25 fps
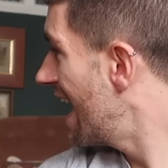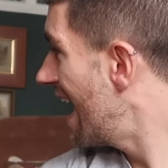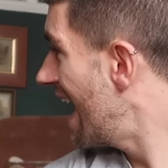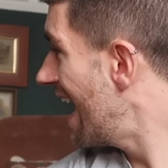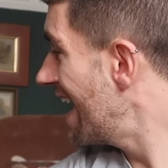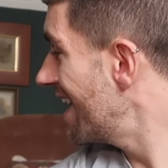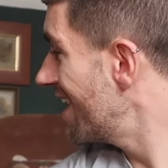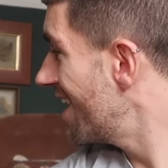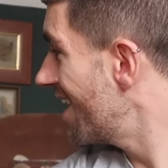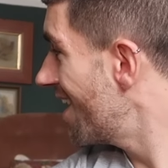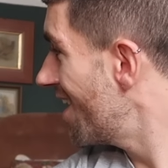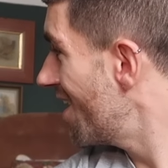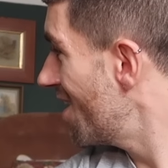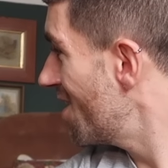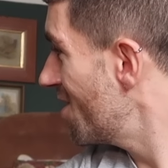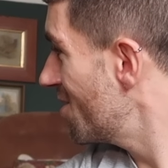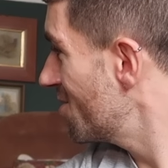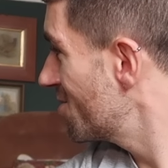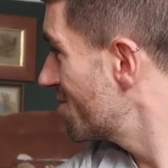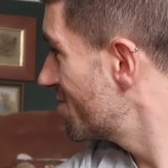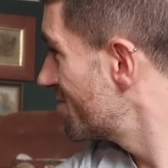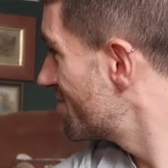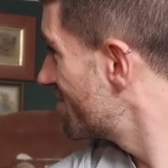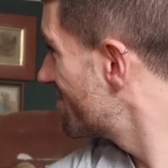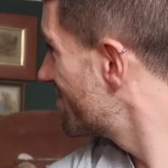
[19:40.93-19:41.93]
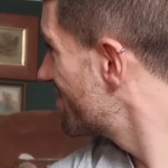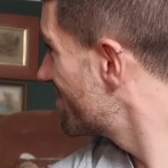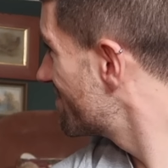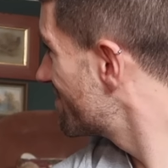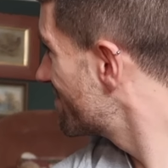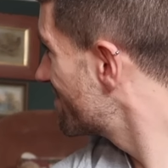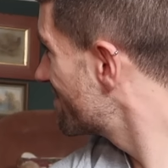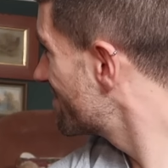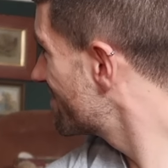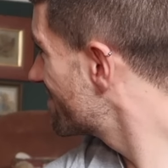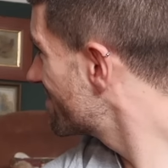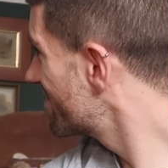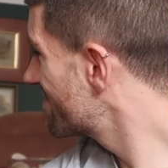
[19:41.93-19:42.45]
Hello. Hiya.
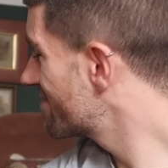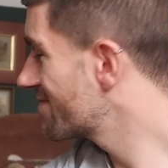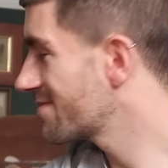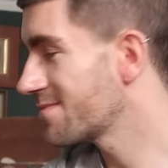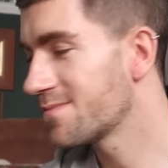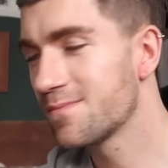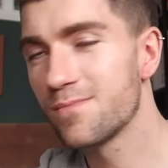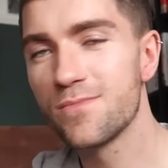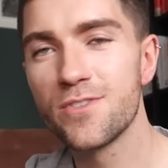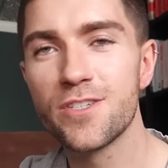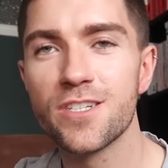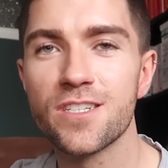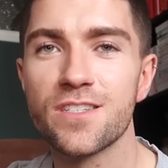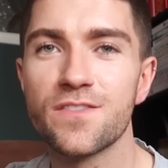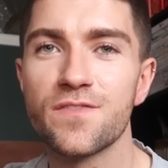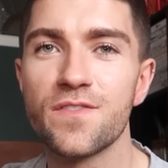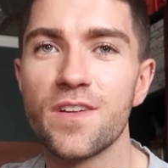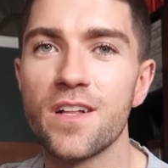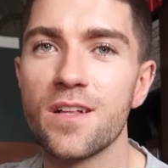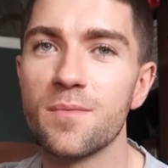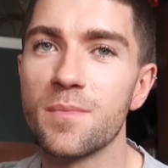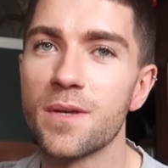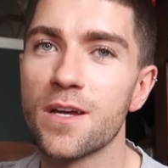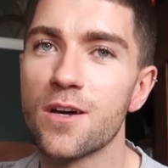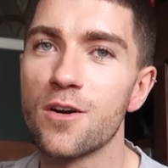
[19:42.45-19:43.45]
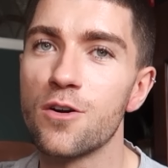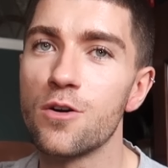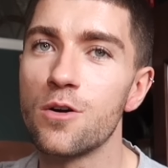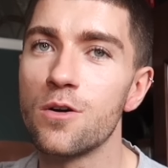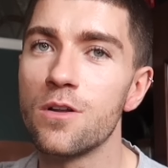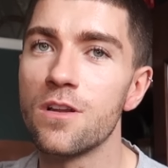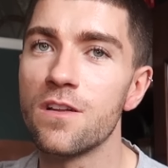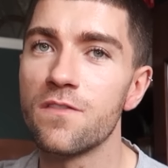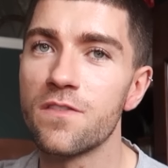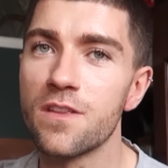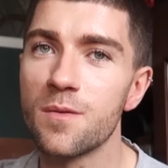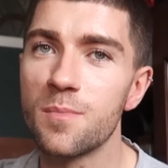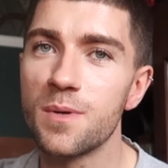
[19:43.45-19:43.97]
I'm just filming a
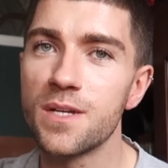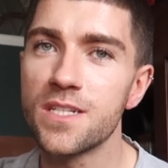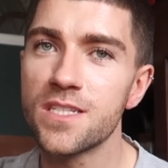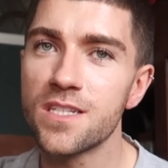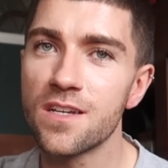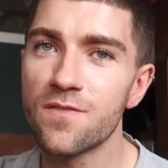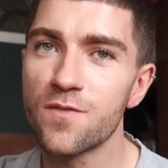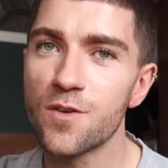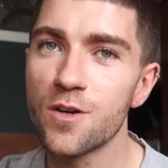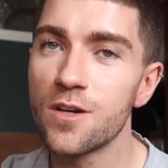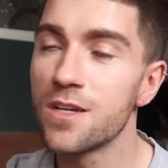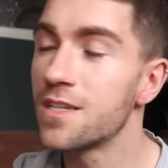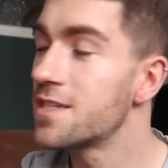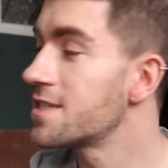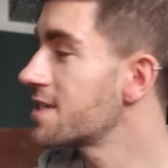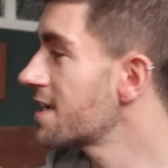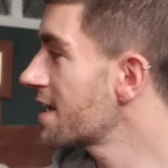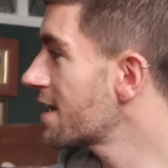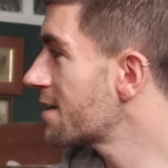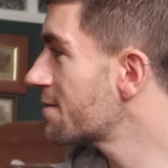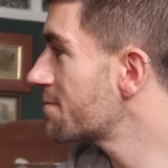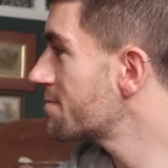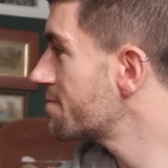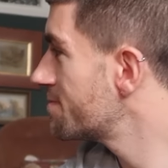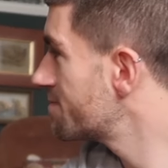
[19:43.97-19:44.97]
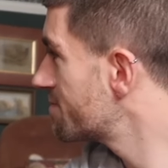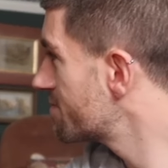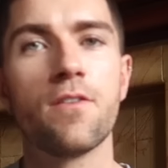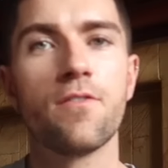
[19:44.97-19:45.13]
haul of the bits I've got in town.